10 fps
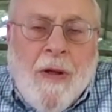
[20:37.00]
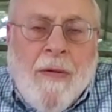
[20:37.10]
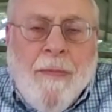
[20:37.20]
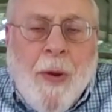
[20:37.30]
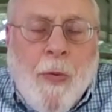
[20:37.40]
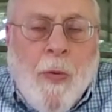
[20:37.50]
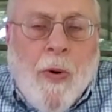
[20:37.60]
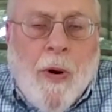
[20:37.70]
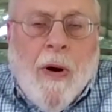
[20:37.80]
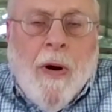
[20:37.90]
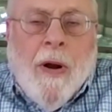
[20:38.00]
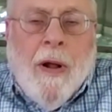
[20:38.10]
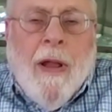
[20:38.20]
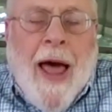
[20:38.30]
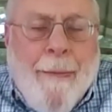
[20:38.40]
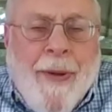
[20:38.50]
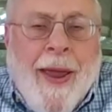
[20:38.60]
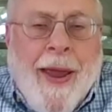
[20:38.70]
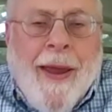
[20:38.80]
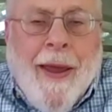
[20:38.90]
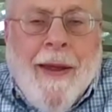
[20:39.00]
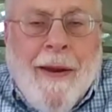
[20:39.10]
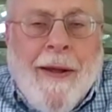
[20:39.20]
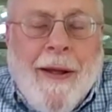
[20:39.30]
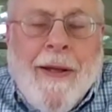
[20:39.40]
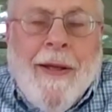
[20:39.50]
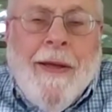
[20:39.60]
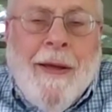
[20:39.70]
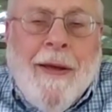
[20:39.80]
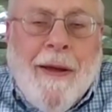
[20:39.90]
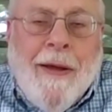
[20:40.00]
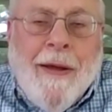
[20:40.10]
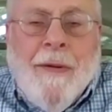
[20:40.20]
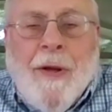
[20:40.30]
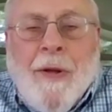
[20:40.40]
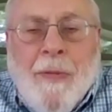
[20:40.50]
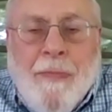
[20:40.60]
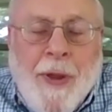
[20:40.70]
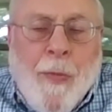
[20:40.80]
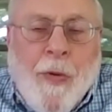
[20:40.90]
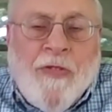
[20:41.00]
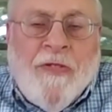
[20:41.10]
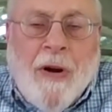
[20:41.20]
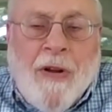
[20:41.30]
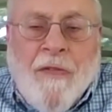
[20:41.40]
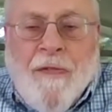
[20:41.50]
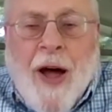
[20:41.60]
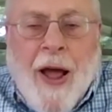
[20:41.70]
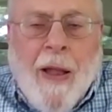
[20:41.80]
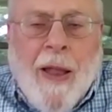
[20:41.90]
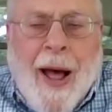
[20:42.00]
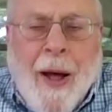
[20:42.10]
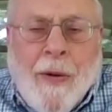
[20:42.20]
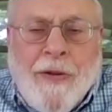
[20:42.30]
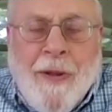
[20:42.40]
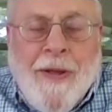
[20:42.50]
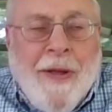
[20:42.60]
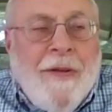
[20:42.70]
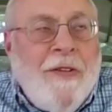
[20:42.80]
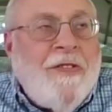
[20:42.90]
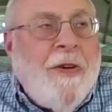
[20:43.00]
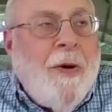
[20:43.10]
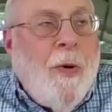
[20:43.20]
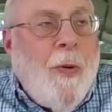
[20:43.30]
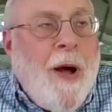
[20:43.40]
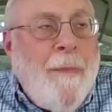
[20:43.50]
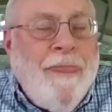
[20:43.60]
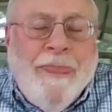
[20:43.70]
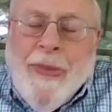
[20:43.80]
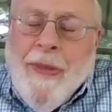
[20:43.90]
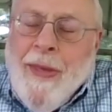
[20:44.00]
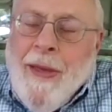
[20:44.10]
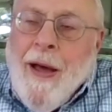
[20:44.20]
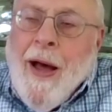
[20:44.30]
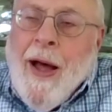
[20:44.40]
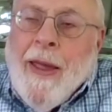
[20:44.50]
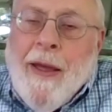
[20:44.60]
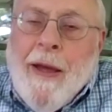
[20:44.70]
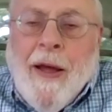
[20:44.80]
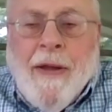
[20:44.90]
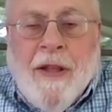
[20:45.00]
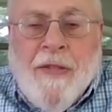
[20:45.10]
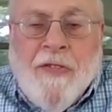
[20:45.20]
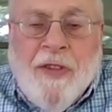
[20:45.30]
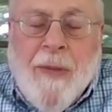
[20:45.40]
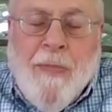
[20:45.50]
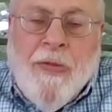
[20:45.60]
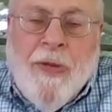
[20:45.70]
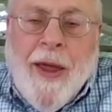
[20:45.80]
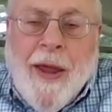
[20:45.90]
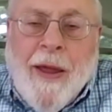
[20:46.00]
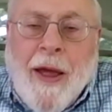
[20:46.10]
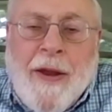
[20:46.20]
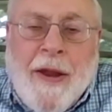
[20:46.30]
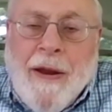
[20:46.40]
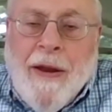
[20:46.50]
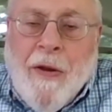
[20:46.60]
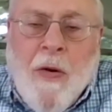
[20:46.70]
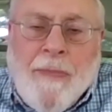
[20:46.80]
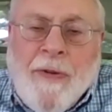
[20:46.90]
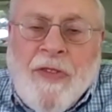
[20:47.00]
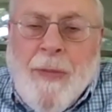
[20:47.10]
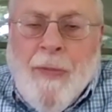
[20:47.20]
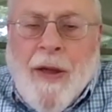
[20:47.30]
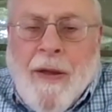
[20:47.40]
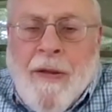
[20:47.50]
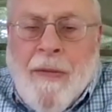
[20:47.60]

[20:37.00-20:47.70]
people were clapping, and people started to file out. So I did the same thing. I didn't go up to see my